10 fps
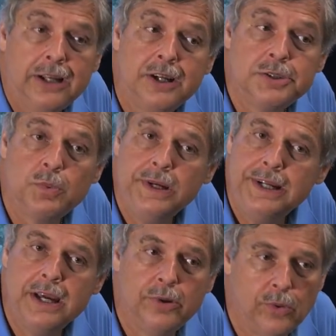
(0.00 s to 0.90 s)
And that
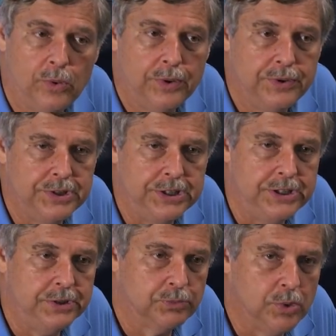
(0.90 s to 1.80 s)
cuts way down
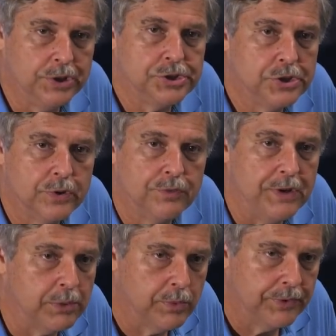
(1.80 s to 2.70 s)
on the rolling
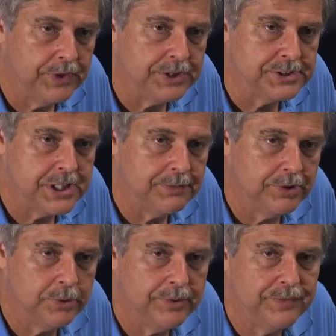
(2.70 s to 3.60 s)
shutter effect, where
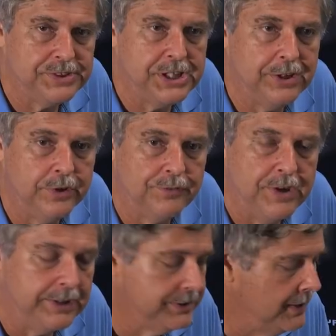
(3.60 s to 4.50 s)
things have a little bit of a
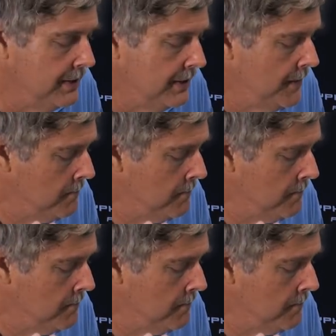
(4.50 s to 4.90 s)
jelly effect.